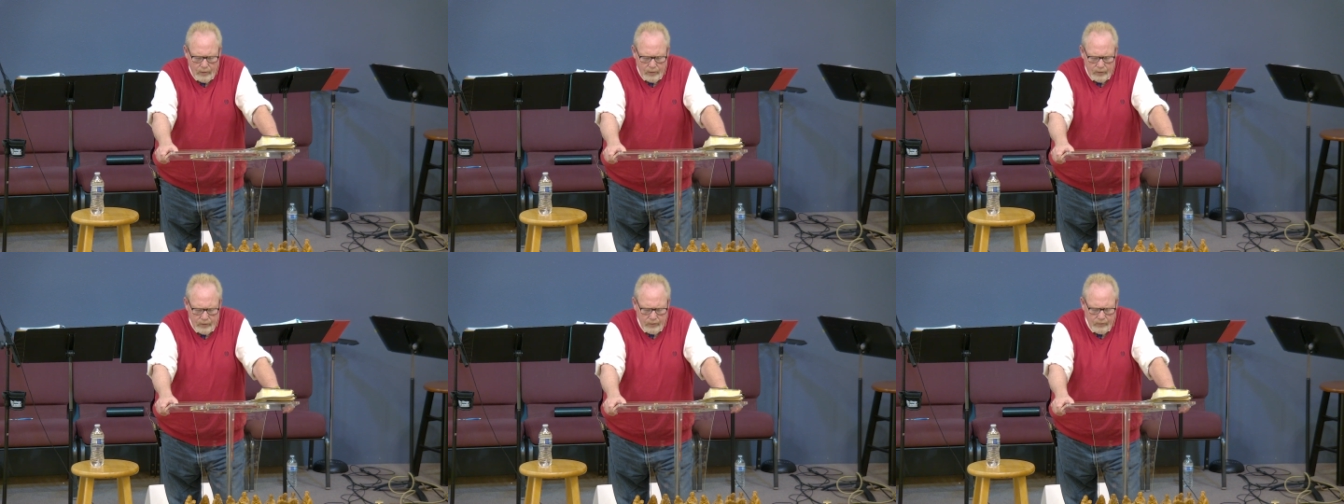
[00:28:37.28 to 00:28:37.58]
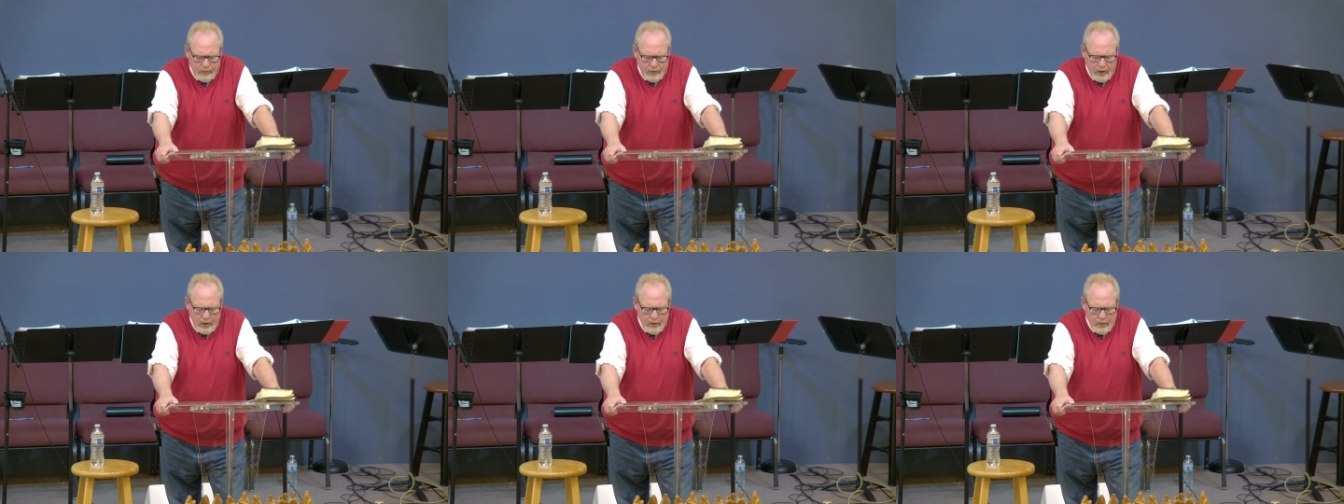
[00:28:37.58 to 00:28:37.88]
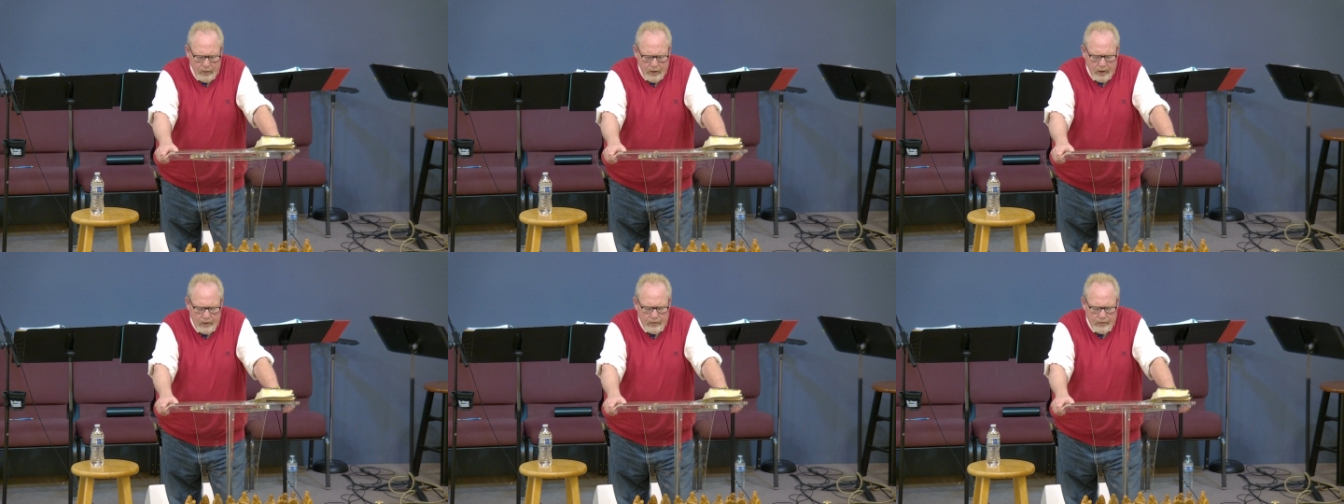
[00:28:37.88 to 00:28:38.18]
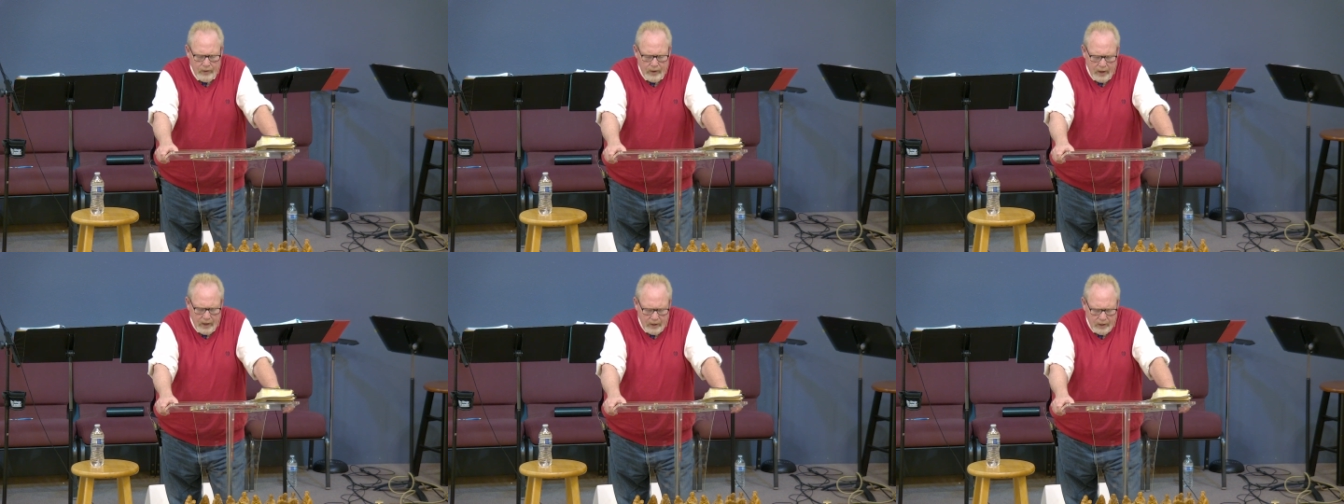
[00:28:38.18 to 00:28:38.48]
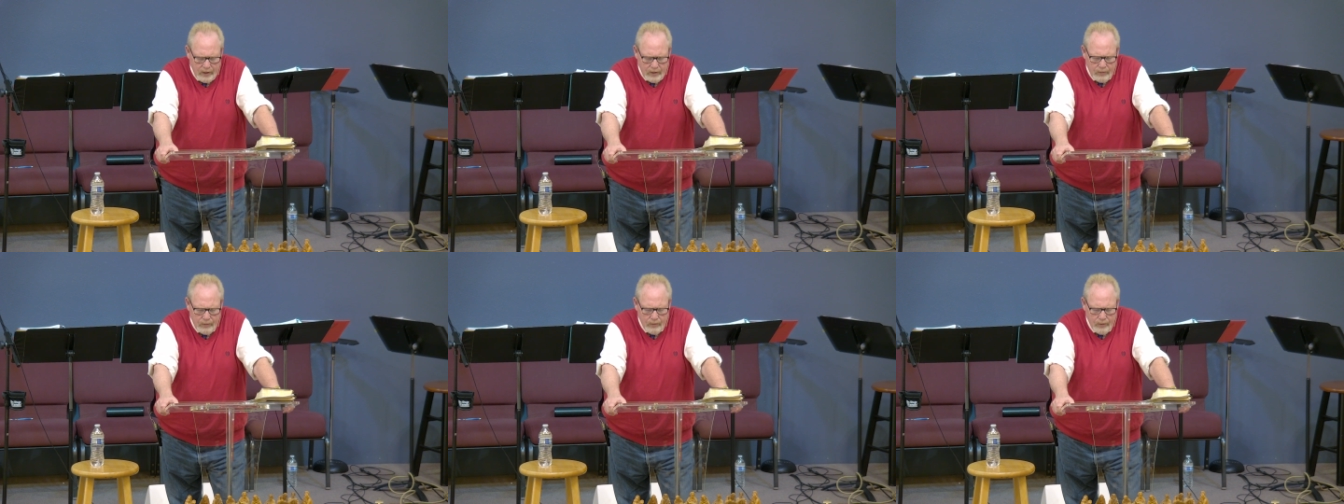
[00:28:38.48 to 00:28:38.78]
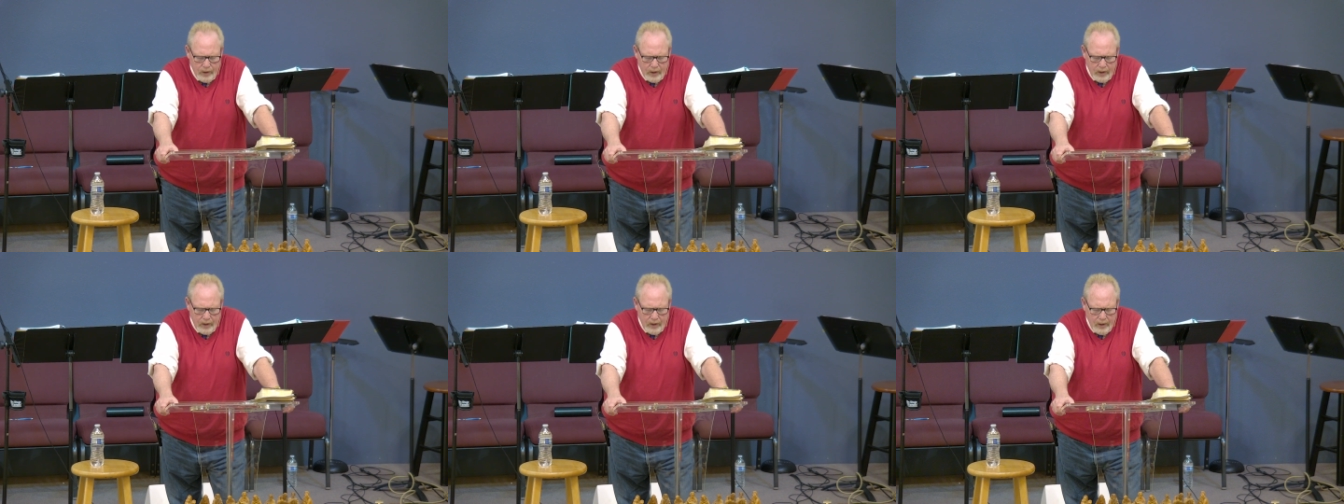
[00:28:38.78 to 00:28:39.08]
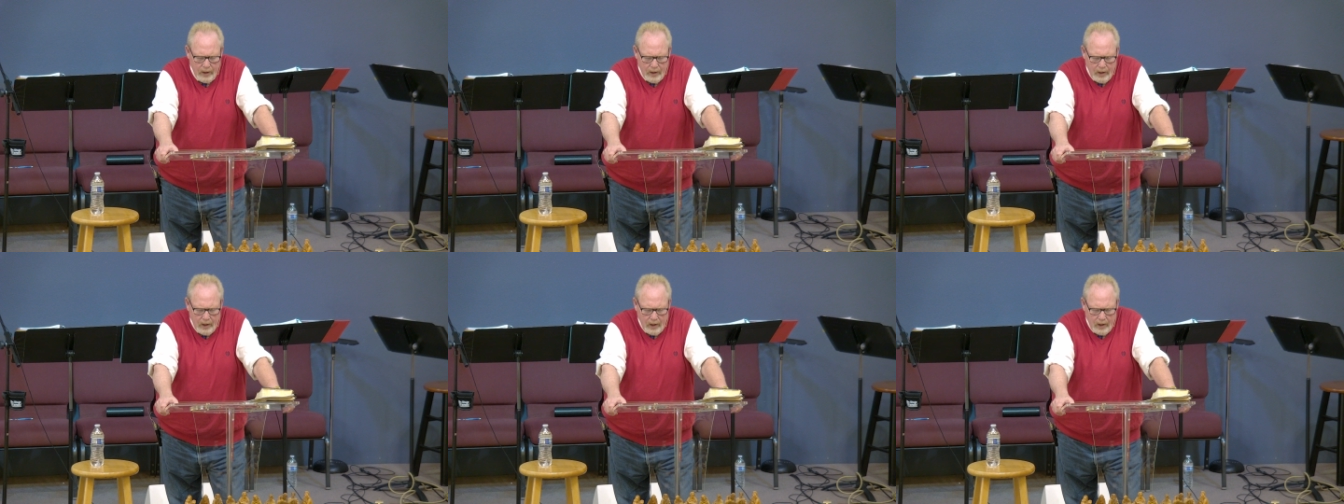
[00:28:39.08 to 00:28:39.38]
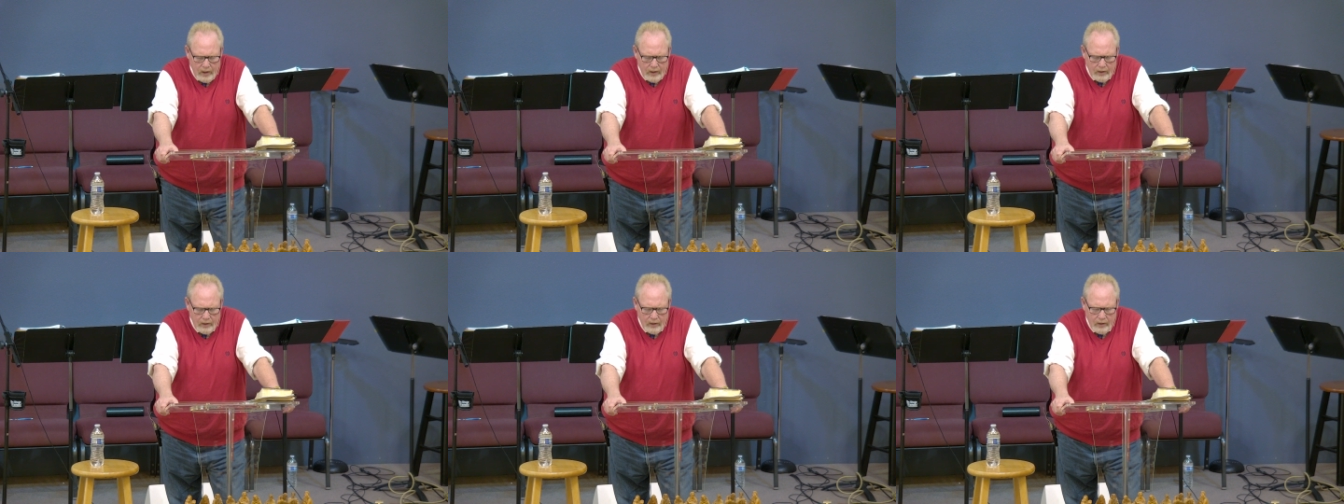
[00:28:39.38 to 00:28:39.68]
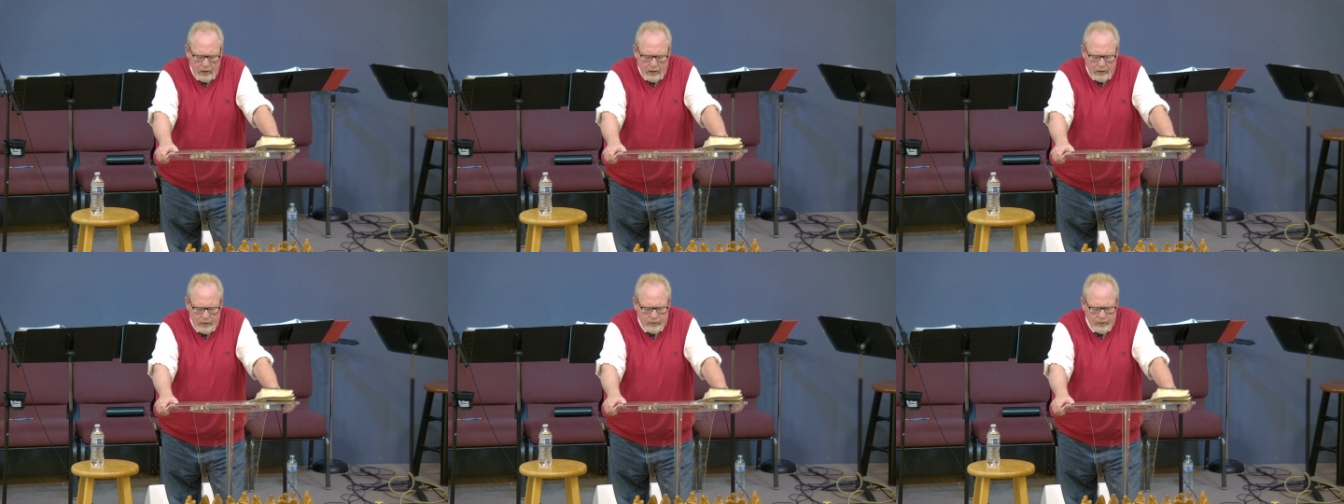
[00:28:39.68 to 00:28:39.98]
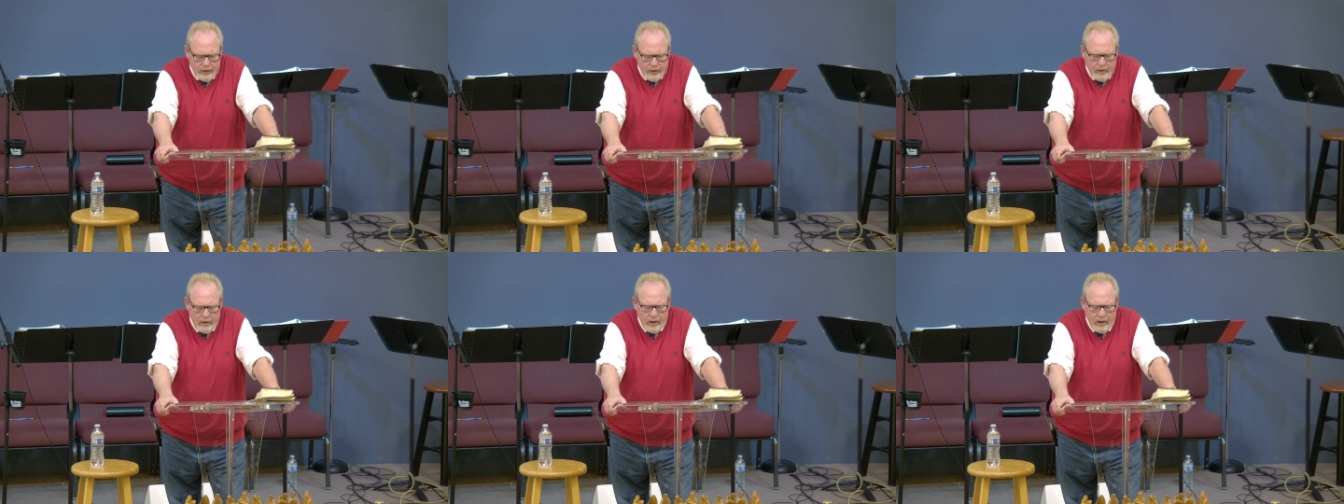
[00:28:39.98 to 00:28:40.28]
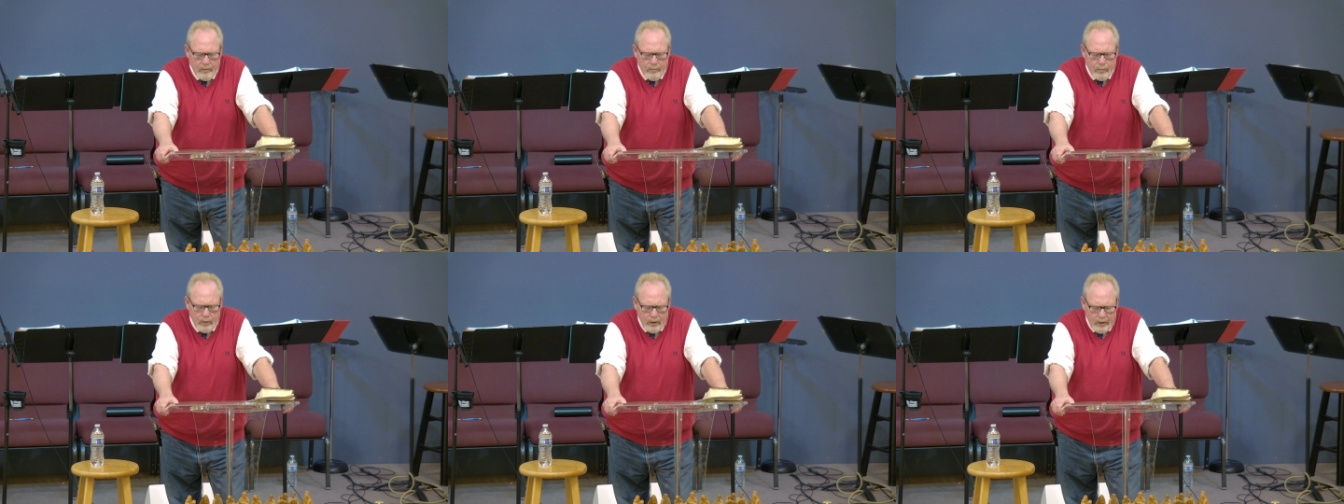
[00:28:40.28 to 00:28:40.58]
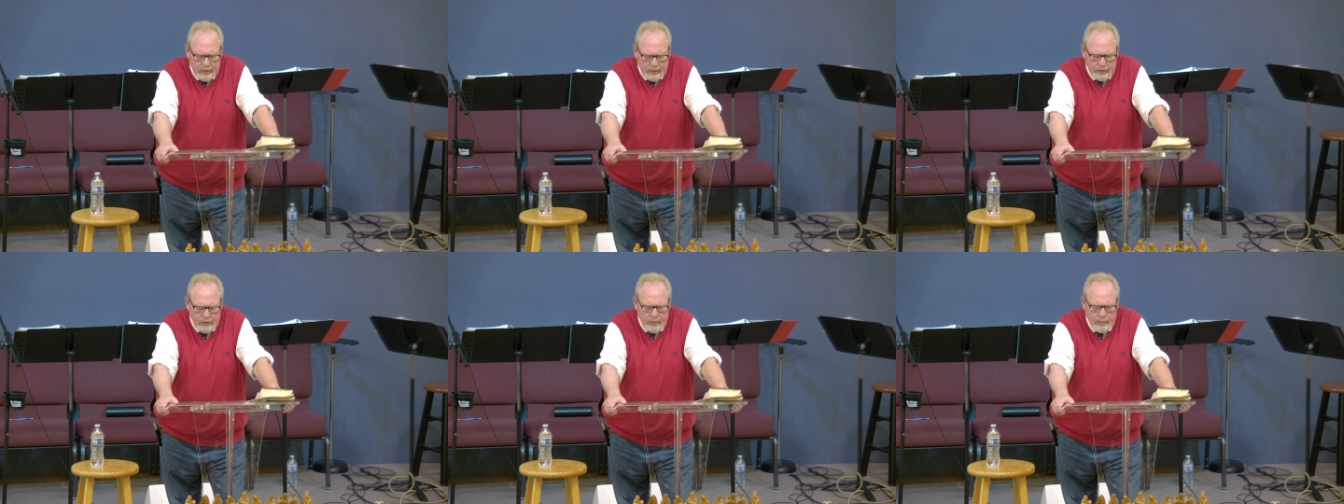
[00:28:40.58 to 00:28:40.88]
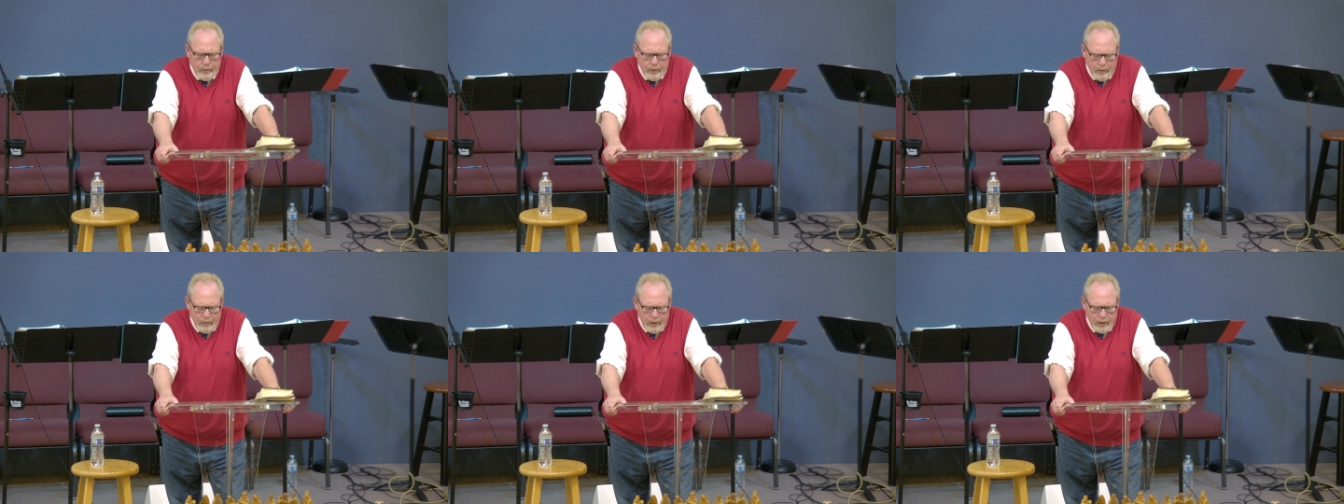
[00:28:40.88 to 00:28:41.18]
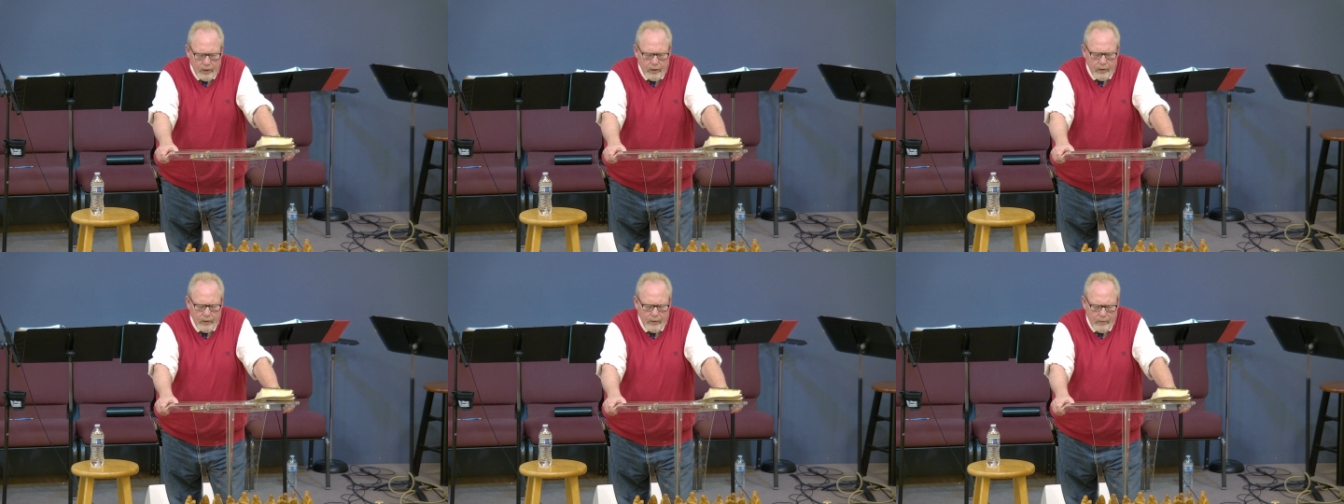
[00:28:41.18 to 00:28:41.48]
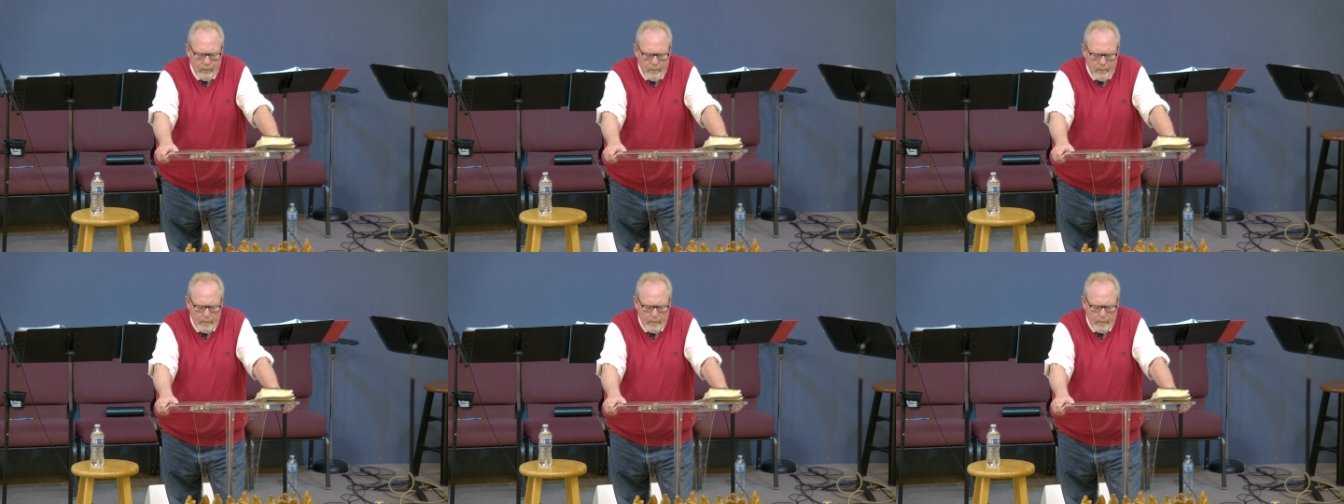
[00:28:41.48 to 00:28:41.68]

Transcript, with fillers: So, Father, I thank you, and I, I literally say, God bless America.